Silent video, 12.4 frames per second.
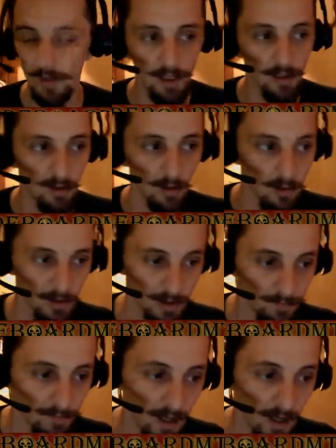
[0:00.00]
Gearhulks.
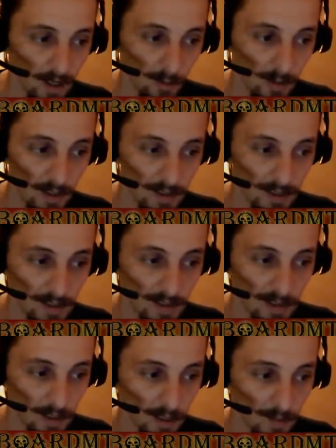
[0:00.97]
And when I say
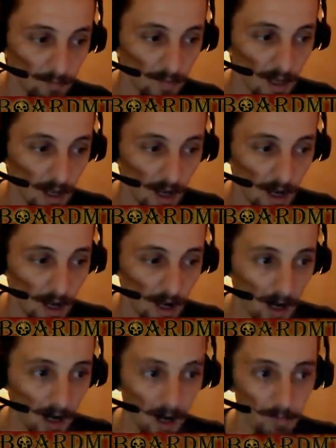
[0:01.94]
some,
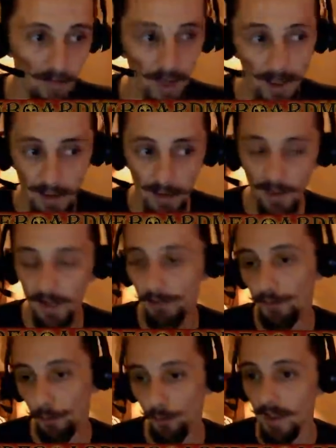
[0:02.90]
I actually mean
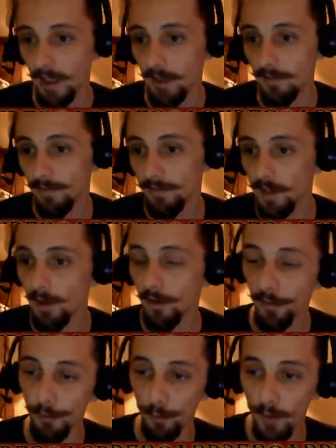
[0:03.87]
3. There are
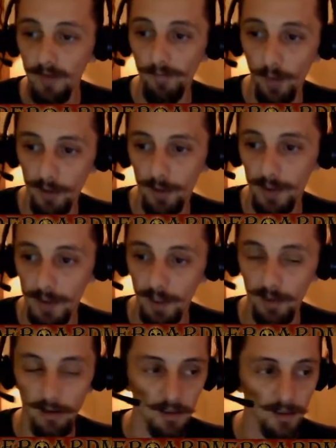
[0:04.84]
3 Verdurous
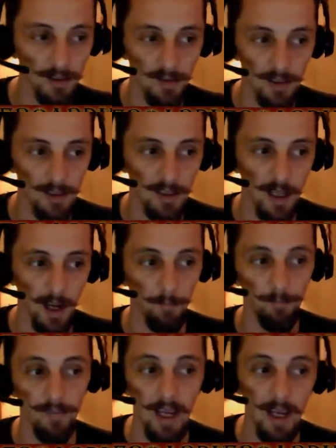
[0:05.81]
Gearhulks in this deck,
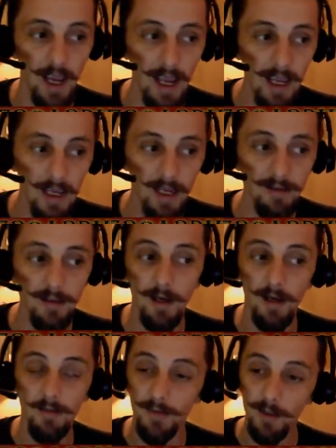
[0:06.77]
and
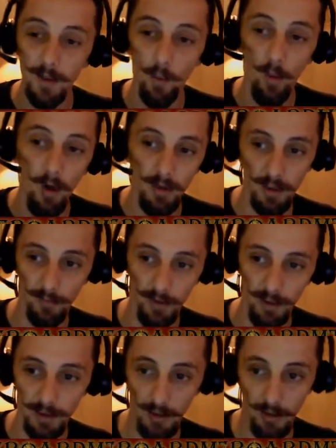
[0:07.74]
there's a Walking
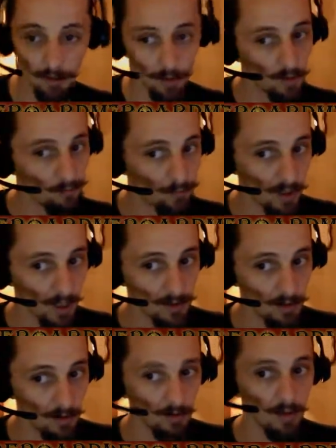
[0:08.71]
Ballista. I don't know if you guys
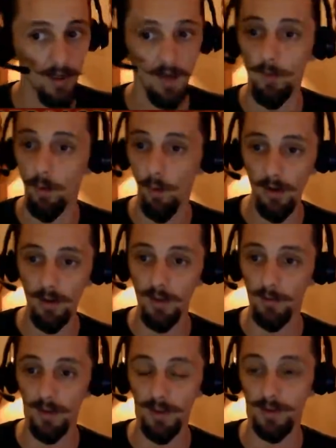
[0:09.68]
know it or not, but
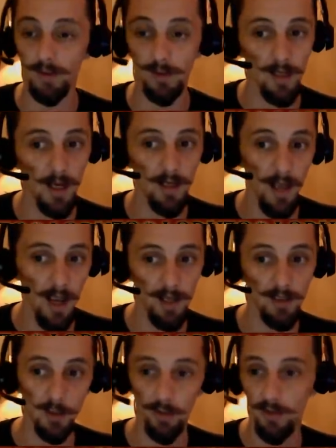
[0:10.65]
Walking Ballista is not
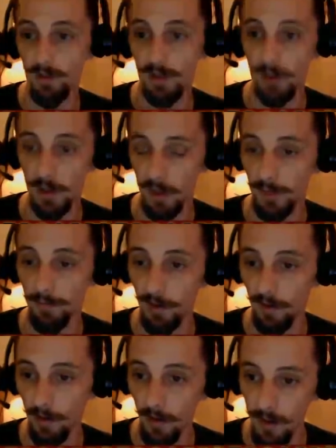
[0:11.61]
actually a cheap
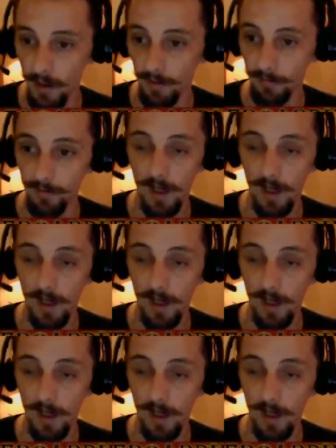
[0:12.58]
card.